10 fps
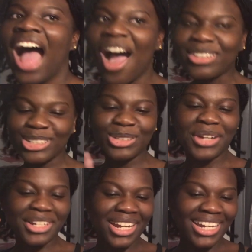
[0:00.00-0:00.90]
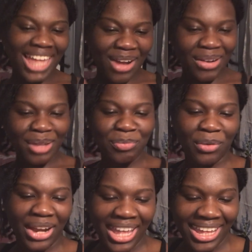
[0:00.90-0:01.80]
I was doing a lyric
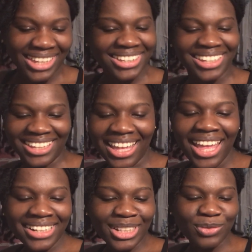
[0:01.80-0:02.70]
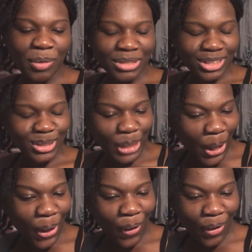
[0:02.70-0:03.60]
prank. That's from a
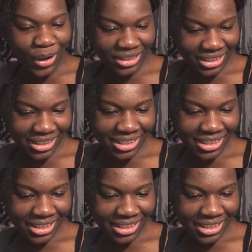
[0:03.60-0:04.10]
song.